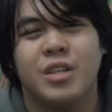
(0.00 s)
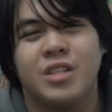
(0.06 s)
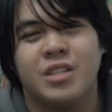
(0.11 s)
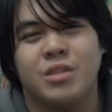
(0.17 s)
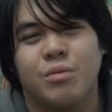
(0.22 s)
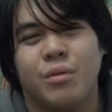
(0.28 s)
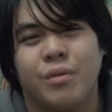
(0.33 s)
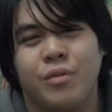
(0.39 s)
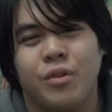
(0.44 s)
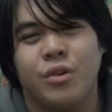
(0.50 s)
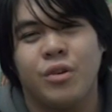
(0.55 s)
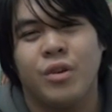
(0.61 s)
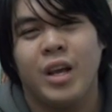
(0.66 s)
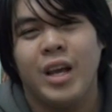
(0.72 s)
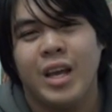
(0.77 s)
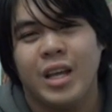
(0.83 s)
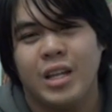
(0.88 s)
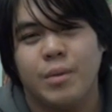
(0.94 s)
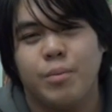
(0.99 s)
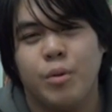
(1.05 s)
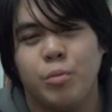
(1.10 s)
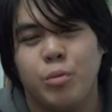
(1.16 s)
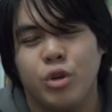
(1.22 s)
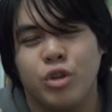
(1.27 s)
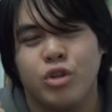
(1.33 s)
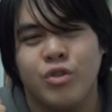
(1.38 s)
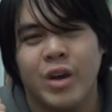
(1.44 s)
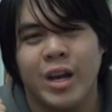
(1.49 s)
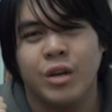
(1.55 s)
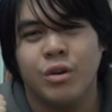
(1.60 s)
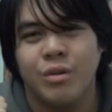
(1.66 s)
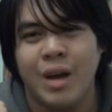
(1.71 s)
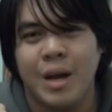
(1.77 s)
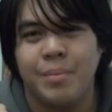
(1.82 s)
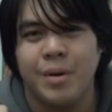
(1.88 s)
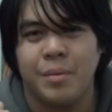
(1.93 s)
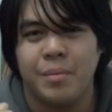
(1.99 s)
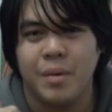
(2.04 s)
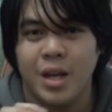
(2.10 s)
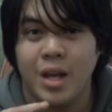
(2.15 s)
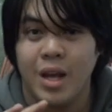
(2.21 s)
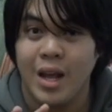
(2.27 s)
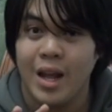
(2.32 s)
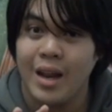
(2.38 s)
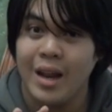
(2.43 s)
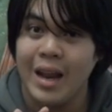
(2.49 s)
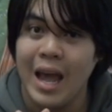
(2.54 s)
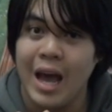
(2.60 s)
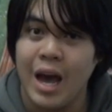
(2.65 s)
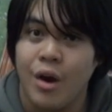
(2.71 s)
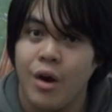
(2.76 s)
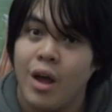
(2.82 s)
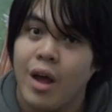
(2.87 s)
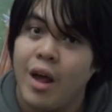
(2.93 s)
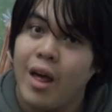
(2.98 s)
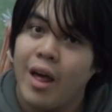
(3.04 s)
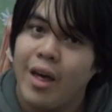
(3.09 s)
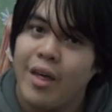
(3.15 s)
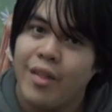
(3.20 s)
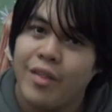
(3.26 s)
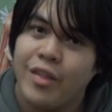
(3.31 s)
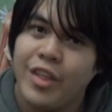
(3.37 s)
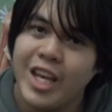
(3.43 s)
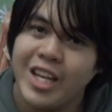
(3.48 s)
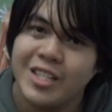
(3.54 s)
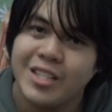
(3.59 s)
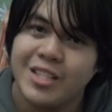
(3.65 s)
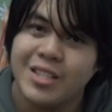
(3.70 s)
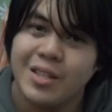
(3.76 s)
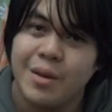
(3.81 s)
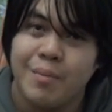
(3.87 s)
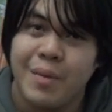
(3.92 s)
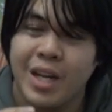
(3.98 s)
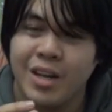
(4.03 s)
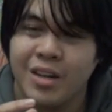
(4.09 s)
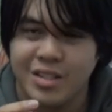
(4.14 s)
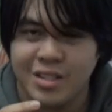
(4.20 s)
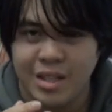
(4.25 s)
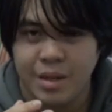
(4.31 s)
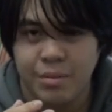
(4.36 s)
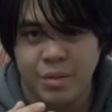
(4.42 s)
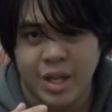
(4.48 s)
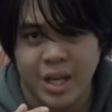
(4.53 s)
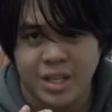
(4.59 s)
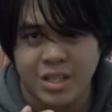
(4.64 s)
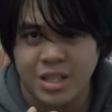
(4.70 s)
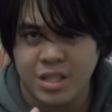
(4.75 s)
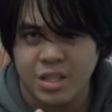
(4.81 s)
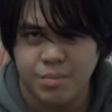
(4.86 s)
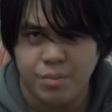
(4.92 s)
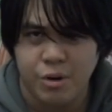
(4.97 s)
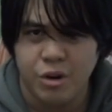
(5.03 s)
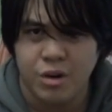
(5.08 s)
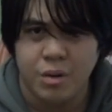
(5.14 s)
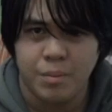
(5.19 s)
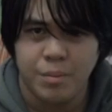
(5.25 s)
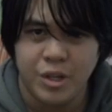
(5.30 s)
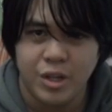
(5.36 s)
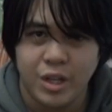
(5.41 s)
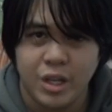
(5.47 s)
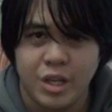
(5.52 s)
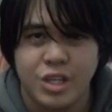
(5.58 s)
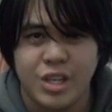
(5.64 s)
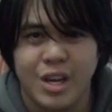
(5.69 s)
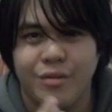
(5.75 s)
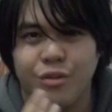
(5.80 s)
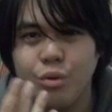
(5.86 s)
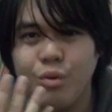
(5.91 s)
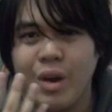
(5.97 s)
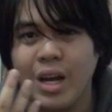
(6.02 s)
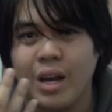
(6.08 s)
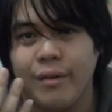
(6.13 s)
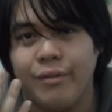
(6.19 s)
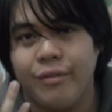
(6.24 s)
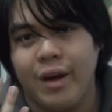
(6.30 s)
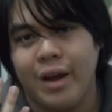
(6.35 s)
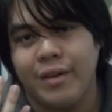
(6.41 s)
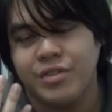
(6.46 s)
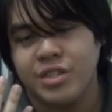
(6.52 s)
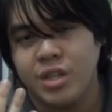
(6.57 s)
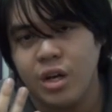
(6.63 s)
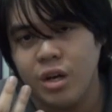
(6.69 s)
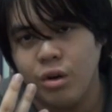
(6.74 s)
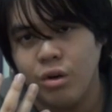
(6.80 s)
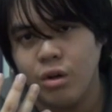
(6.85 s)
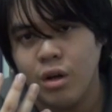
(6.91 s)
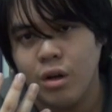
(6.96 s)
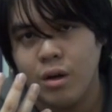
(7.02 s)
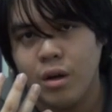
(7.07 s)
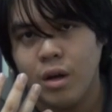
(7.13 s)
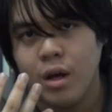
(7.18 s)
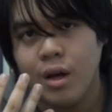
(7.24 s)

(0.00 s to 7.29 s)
we just reviewed in the Bermuda Triangle wrap-up. Now, this may not seem like such a pertinent ability because you have to rack up 5 soul.